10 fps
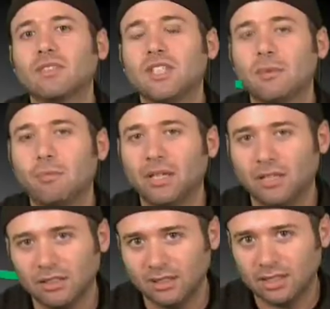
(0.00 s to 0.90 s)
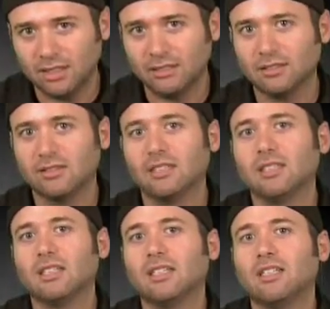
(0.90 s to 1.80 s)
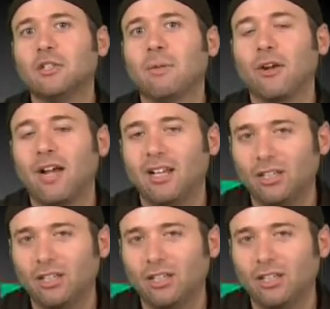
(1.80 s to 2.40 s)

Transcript: to build, no matter how